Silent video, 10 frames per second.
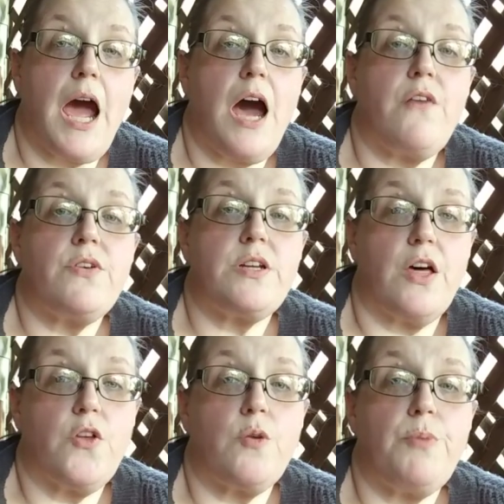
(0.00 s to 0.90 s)
have
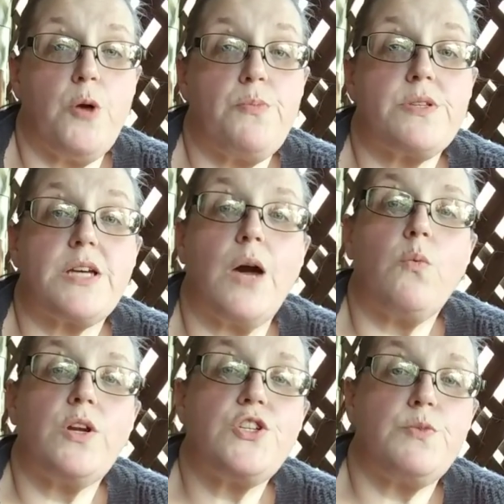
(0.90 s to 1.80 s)
another purpose. I
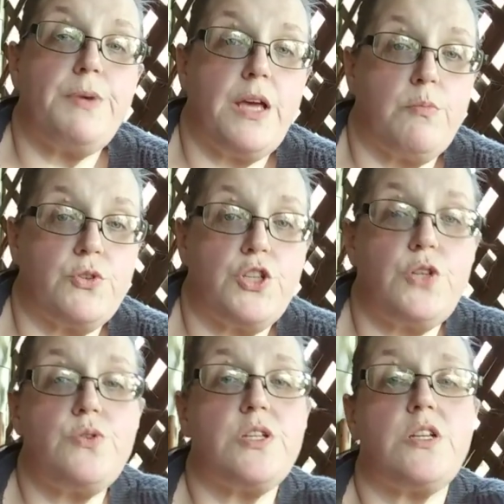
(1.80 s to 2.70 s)
wanted to be able to
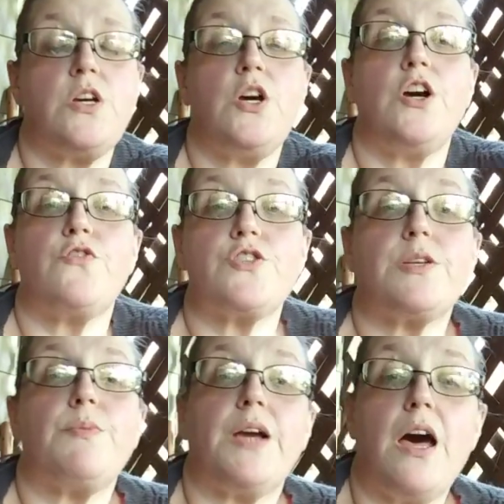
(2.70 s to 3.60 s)
use it for
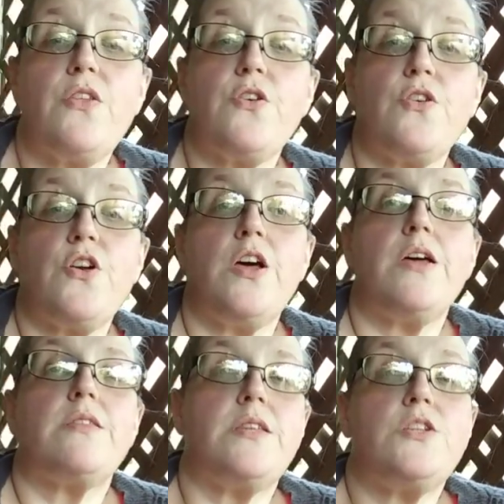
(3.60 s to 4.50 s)
something other
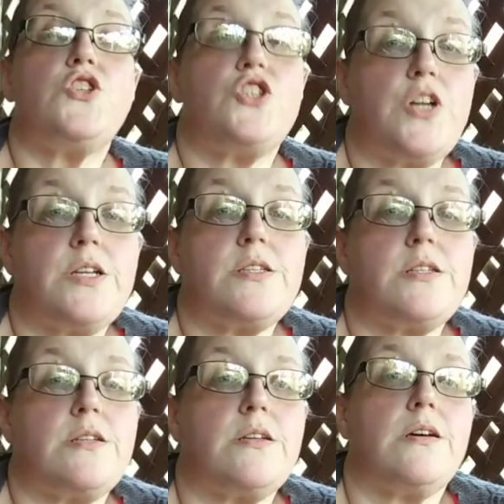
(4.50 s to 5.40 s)
than just